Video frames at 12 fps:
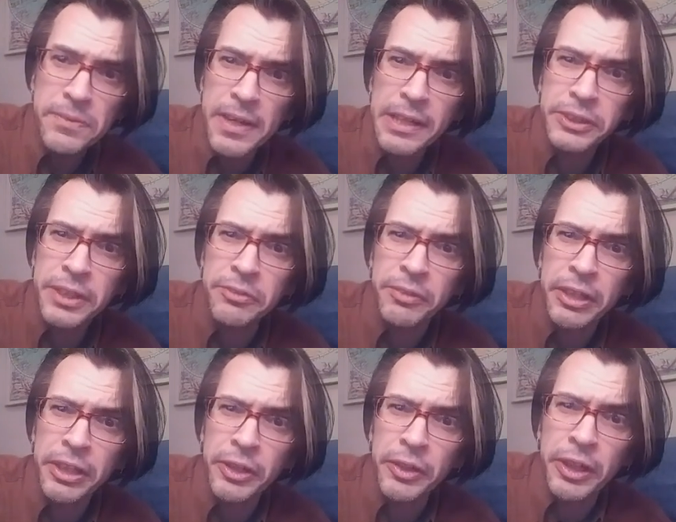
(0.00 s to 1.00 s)
actually
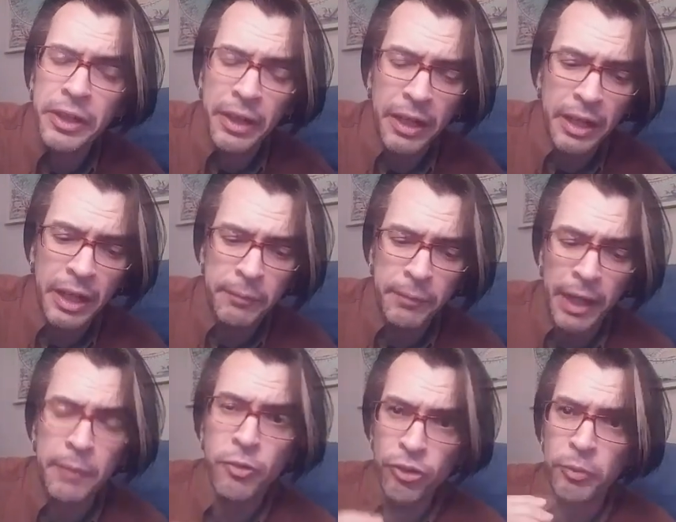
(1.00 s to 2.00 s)
really good.
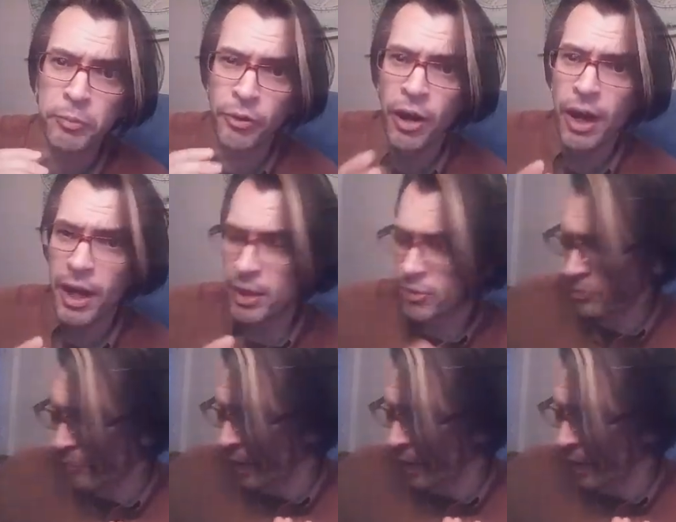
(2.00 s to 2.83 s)
I'm surprised